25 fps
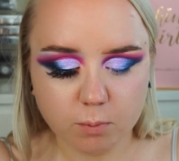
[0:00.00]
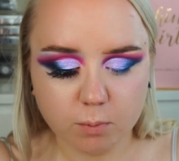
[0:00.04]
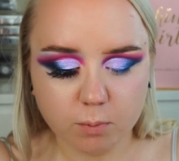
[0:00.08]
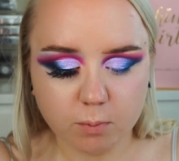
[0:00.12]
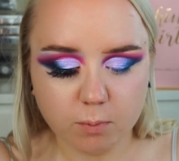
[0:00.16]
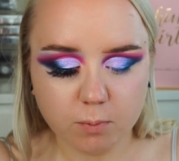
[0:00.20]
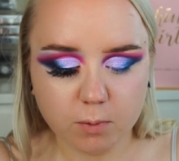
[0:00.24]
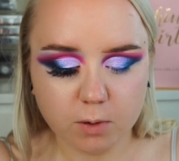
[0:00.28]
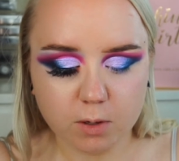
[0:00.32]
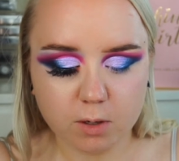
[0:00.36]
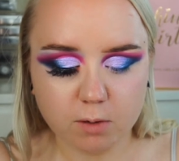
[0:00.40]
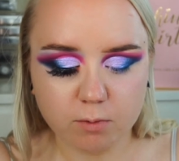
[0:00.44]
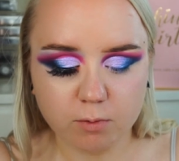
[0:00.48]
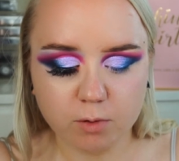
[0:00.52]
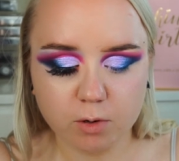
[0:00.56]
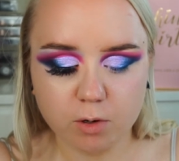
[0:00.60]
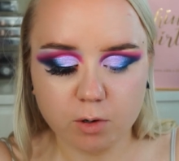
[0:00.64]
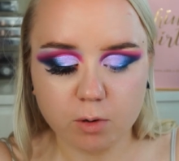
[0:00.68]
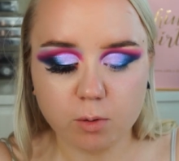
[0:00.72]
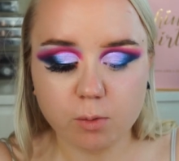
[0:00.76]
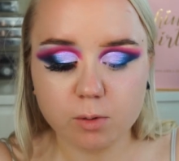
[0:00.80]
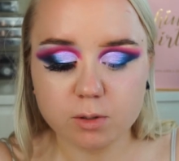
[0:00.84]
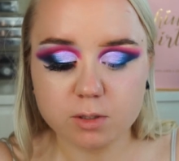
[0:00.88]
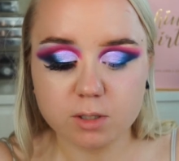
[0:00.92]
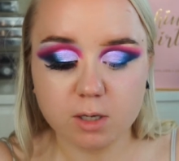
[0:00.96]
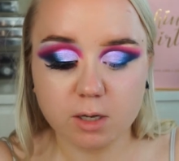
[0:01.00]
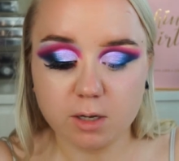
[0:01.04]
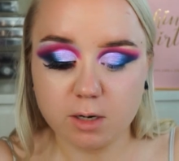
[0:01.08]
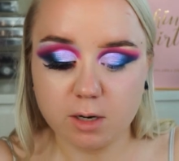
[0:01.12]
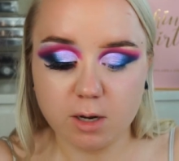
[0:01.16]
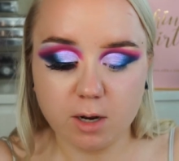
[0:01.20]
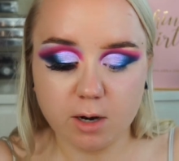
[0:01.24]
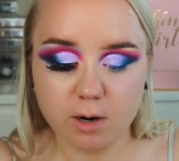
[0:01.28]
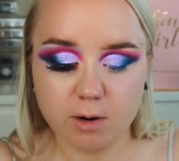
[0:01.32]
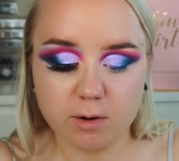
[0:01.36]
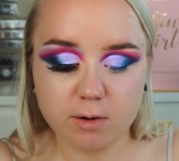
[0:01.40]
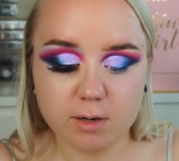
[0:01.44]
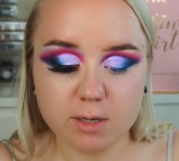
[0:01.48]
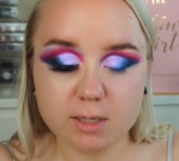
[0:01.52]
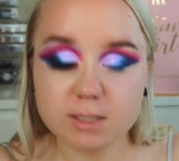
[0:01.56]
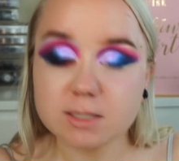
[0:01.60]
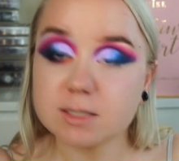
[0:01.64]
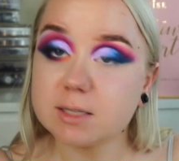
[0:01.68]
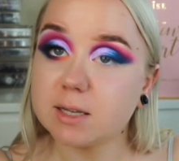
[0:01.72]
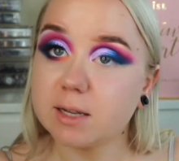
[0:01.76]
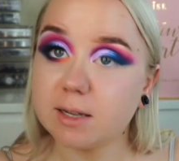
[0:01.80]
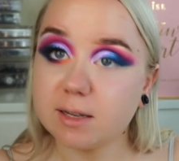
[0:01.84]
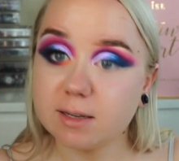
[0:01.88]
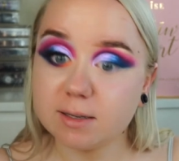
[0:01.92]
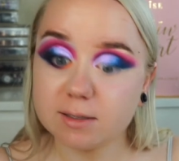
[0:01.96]
But if you don't want any area
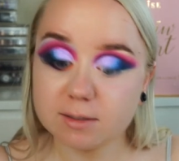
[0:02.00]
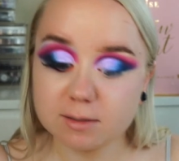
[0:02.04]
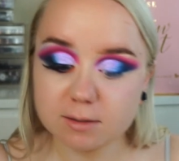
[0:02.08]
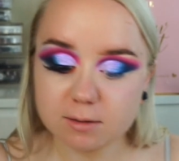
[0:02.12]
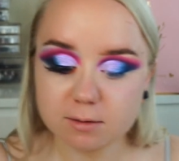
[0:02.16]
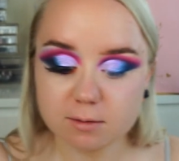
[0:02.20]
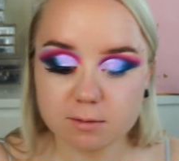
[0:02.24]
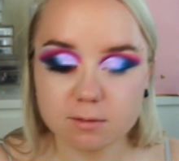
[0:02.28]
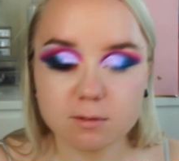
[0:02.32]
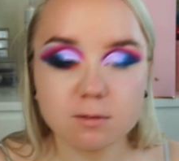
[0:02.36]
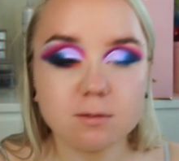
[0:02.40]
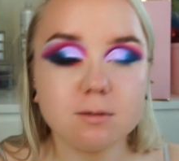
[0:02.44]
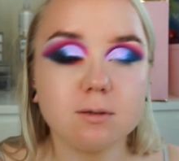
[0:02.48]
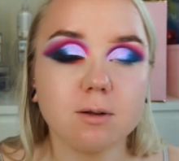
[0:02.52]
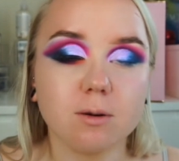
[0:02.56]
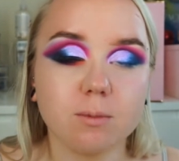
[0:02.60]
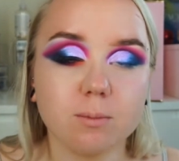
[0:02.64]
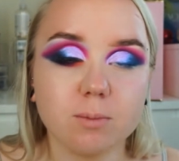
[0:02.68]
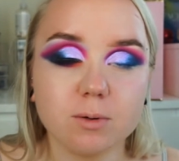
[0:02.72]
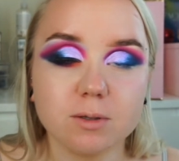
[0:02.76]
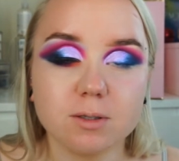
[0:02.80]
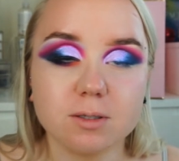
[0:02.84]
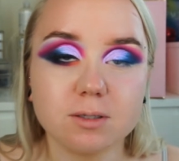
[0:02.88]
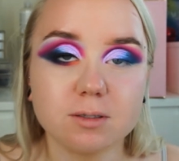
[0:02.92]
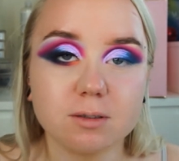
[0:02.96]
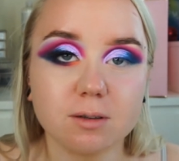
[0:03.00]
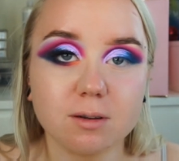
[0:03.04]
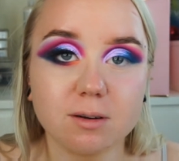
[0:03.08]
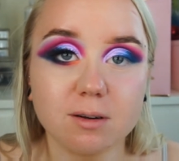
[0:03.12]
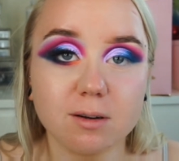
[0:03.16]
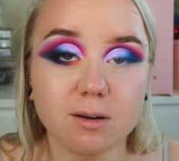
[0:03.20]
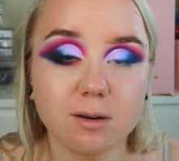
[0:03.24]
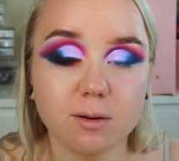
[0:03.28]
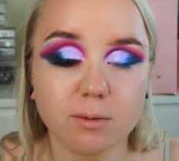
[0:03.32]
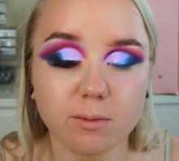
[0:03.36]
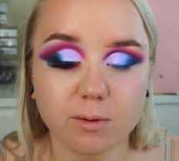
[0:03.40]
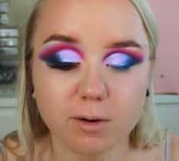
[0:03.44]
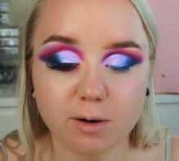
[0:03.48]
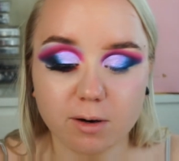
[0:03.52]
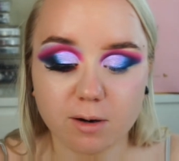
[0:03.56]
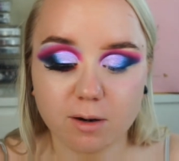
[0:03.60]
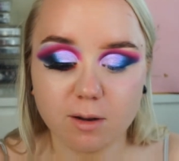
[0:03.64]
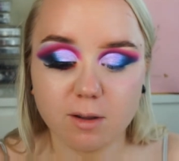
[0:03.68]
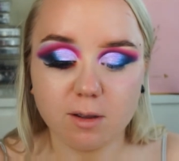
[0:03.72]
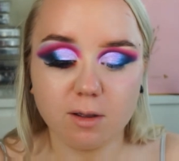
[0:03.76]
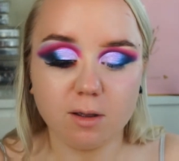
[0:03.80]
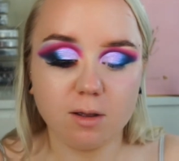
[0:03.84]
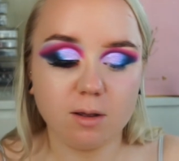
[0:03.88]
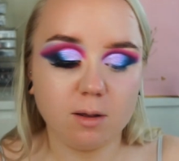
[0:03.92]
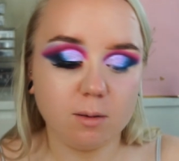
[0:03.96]
stained, don't put this on anywhere,
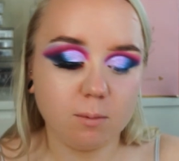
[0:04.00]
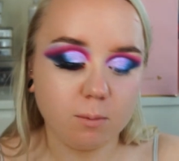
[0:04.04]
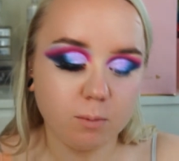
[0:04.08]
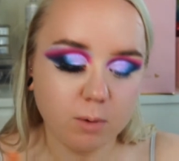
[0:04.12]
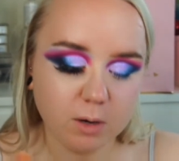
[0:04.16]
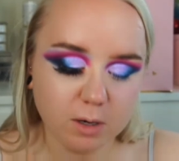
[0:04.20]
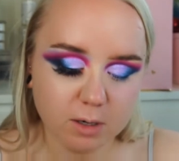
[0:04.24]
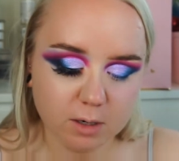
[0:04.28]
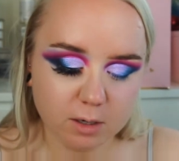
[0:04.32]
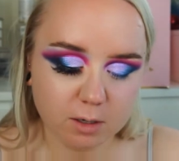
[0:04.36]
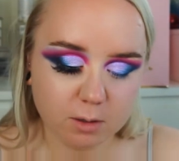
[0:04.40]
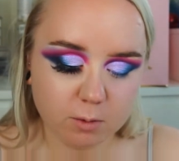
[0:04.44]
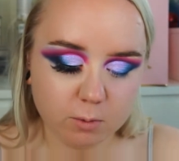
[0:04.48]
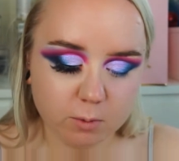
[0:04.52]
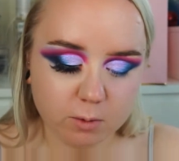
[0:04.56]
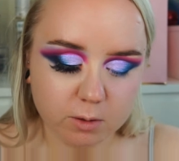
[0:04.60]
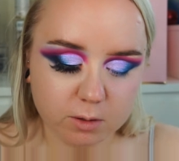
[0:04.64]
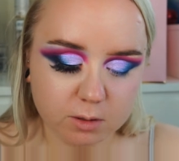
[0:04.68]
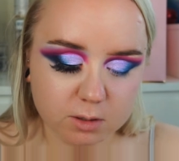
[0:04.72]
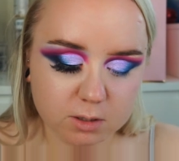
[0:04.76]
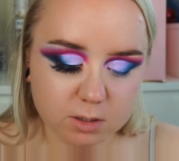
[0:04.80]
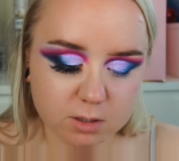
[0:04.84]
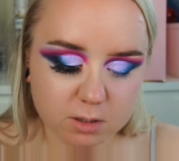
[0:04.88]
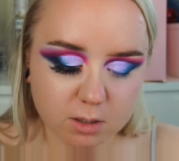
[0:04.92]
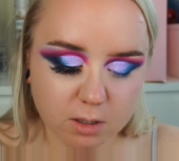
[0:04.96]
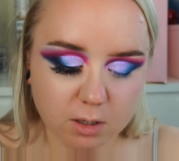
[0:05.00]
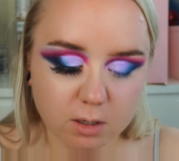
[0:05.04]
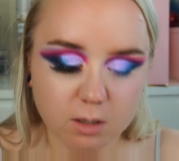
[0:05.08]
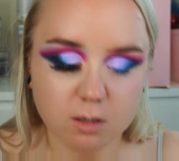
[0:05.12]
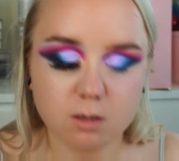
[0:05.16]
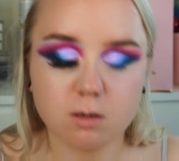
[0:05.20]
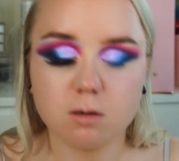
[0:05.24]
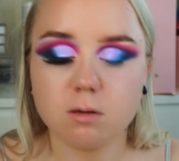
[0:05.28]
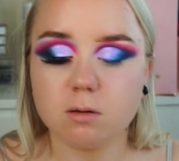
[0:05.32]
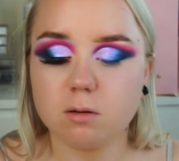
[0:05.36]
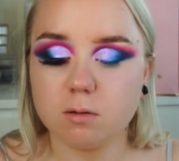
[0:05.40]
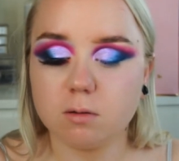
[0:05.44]
but it will stain.